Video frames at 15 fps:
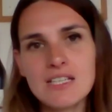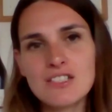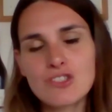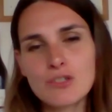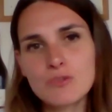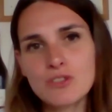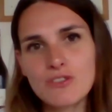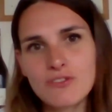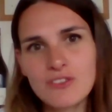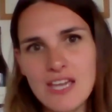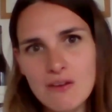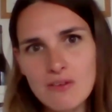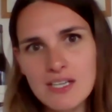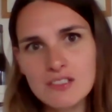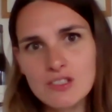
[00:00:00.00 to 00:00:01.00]
in terms of
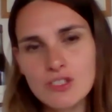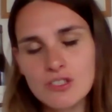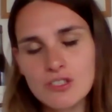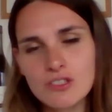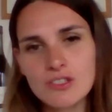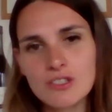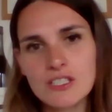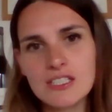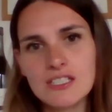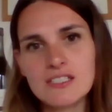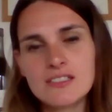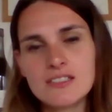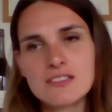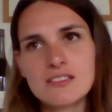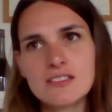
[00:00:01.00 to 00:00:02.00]
character,
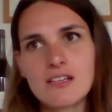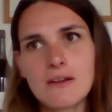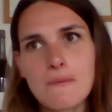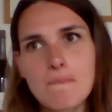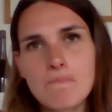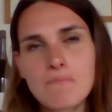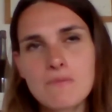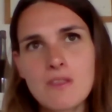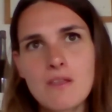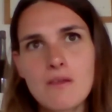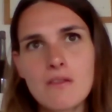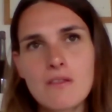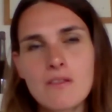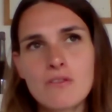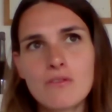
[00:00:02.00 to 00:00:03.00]
it's the
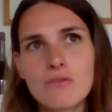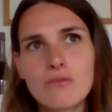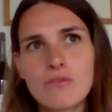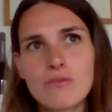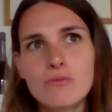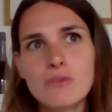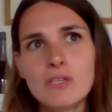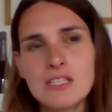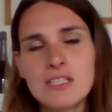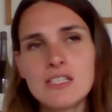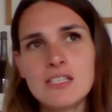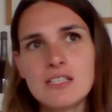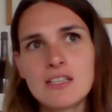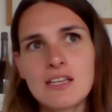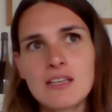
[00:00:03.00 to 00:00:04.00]

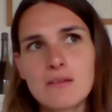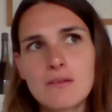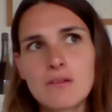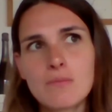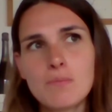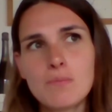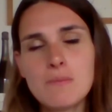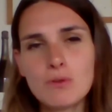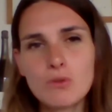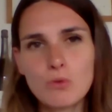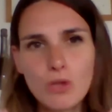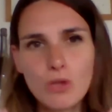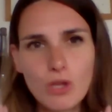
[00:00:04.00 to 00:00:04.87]
really like the people who